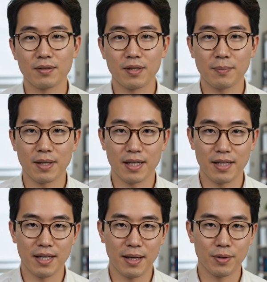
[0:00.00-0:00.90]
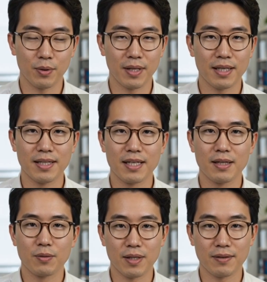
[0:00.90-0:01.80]
first big change came in
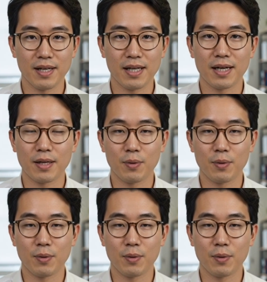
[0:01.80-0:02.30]
2018 when NVIDIA